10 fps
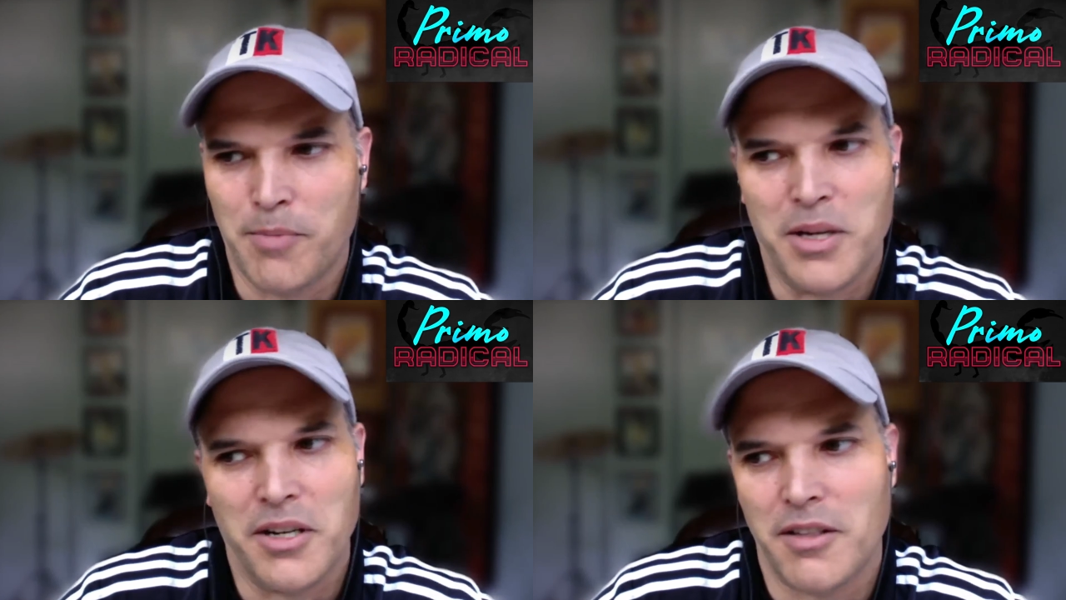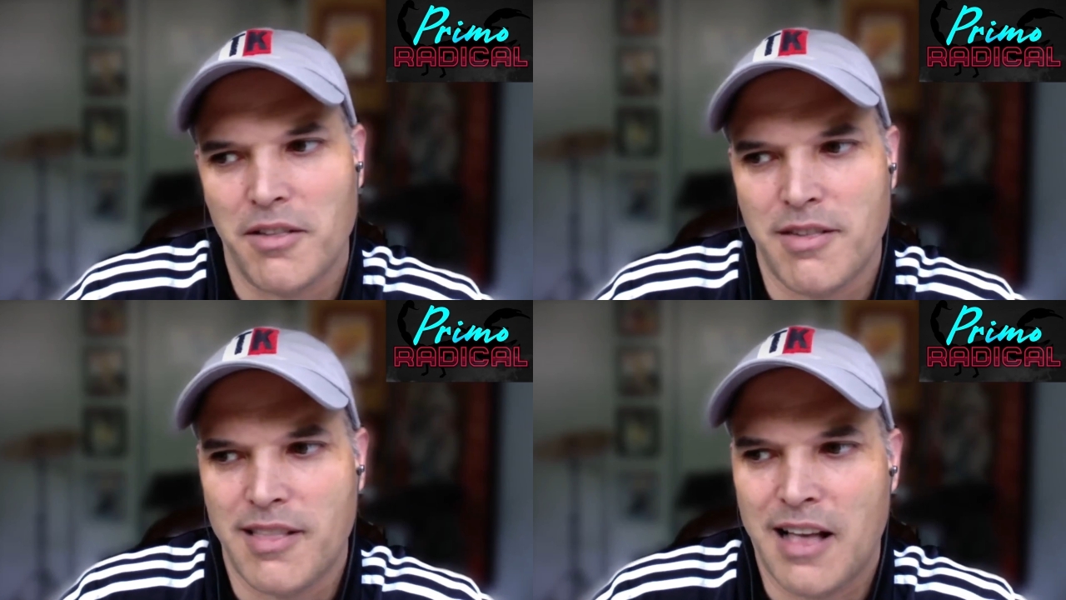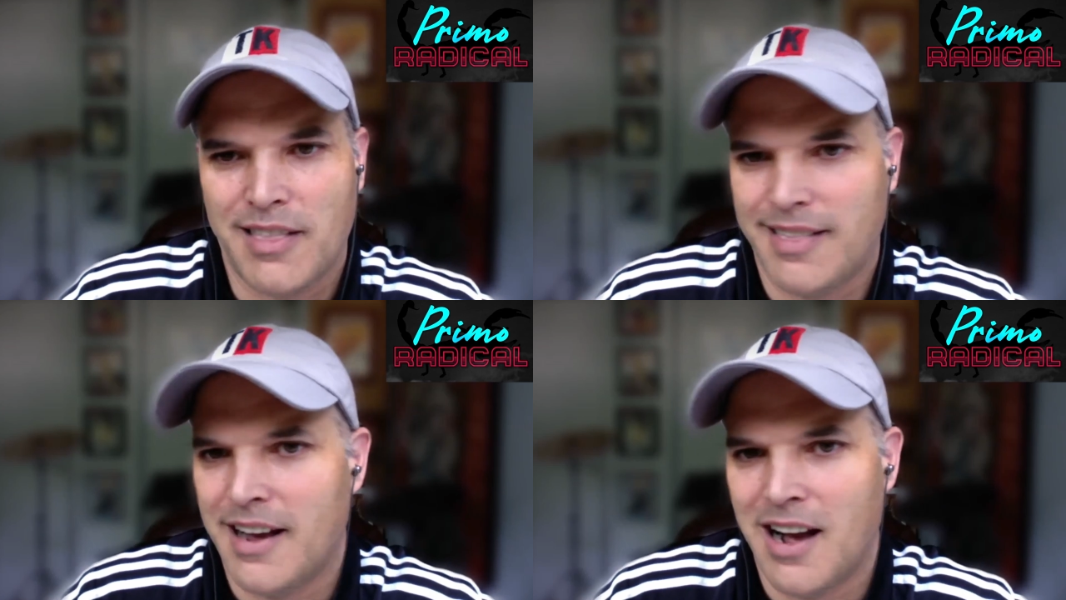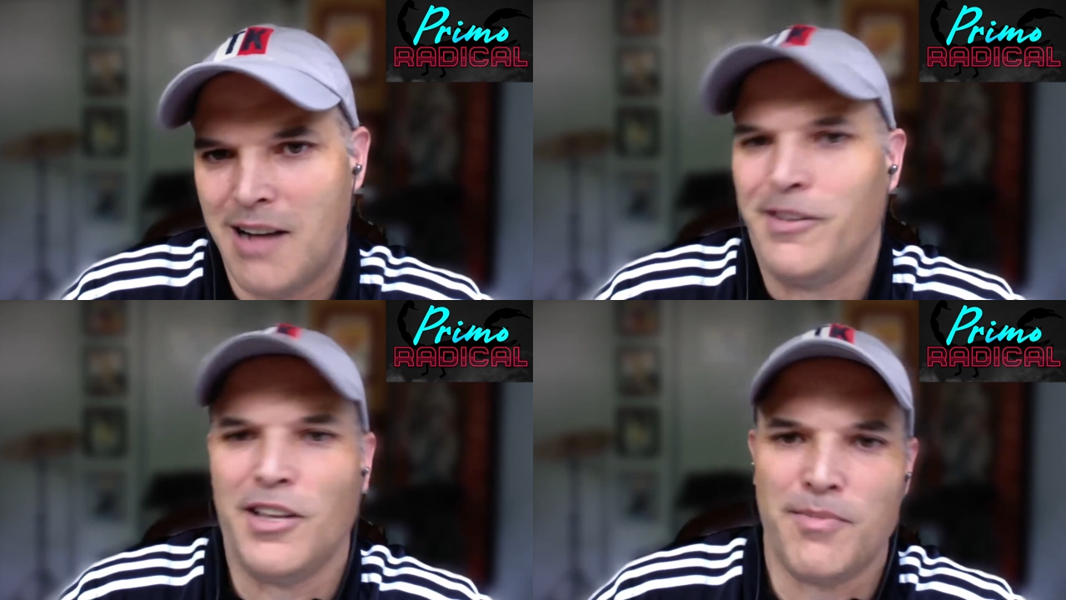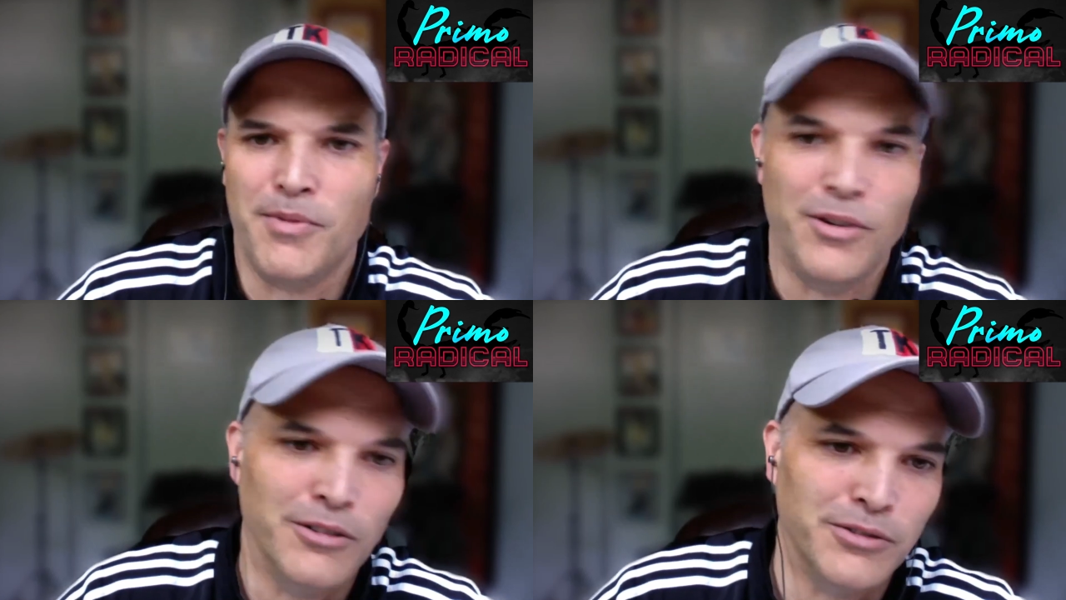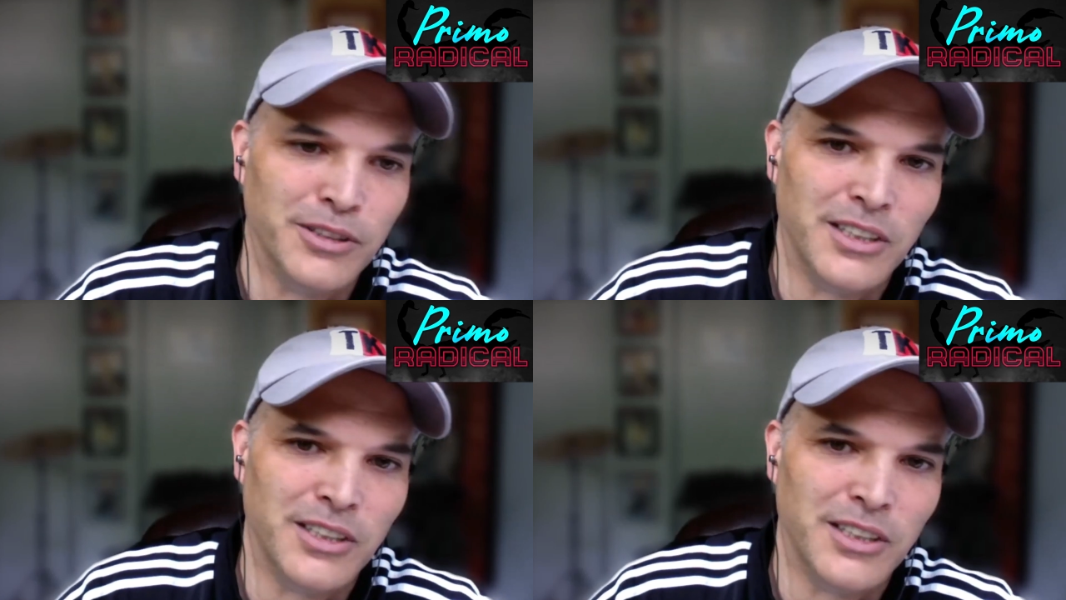because that's the obvious move.